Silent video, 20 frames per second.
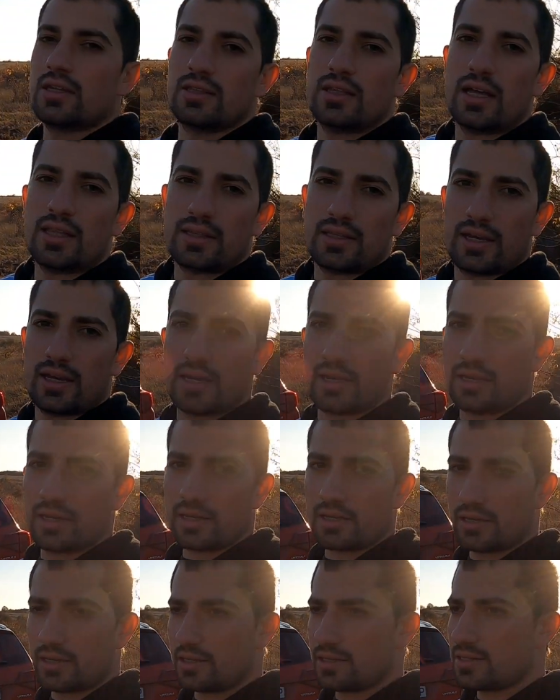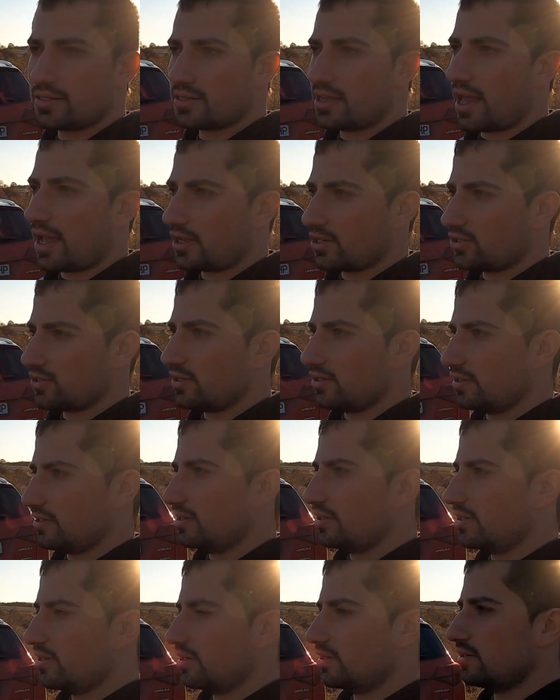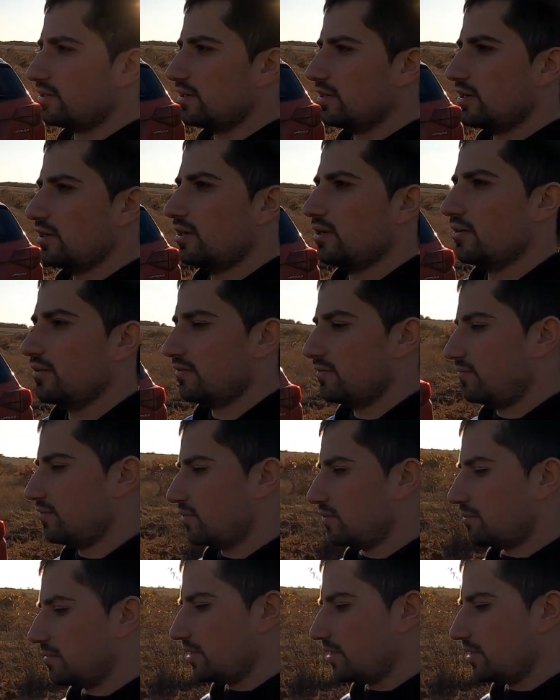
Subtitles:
that it's actually needed for